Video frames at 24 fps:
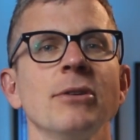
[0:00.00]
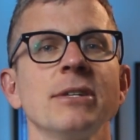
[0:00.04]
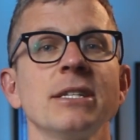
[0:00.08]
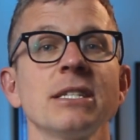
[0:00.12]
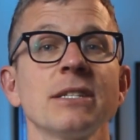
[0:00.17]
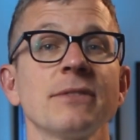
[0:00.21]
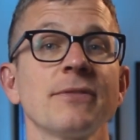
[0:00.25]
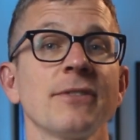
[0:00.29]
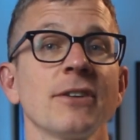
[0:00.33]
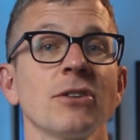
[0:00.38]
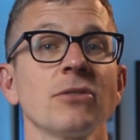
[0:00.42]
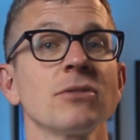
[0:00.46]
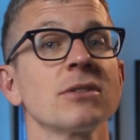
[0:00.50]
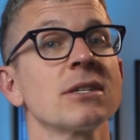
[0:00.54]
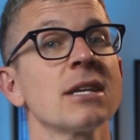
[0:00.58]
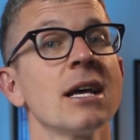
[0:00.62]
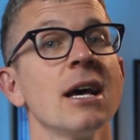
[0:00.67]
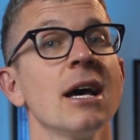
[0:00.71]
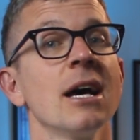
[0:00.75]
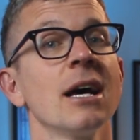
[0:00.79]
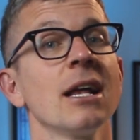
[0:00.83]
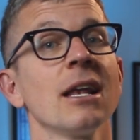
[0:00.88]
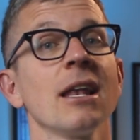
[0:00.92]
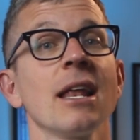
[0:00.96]
It just feels
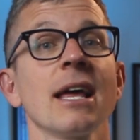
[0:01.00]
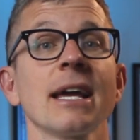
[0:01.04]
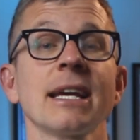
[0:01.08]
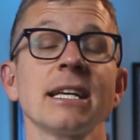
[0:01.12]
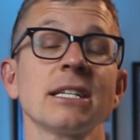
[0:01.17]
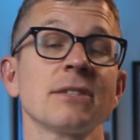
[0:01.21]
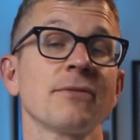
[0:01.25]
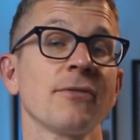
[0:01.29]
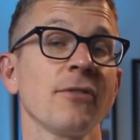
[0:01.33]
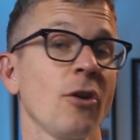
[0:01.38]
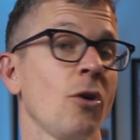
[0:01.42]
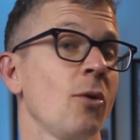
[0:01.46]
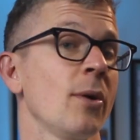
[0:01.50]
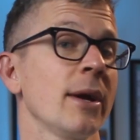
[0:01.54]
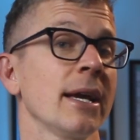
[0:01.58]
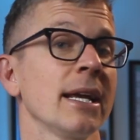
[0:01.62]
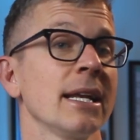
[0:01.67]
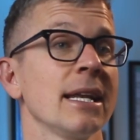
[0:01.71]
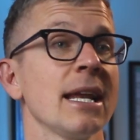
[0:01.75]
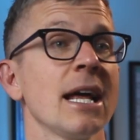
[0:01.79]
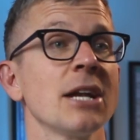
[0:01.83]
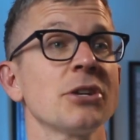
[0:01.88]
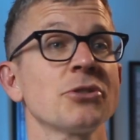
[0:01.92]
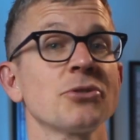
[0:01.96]
like it's
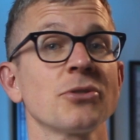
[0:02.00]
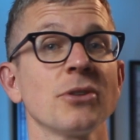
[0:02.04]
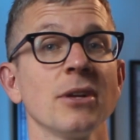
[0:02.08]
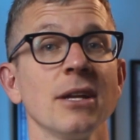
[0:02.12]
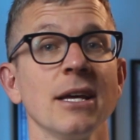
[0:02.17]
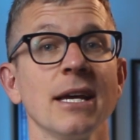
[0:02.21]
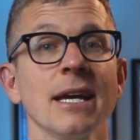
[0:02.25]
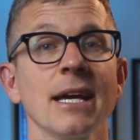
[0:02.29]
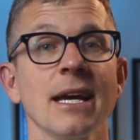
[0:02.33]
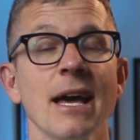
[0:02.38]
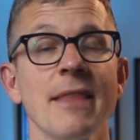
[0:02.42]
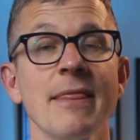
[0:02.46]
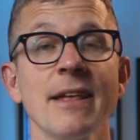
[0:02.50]
flowing naturally.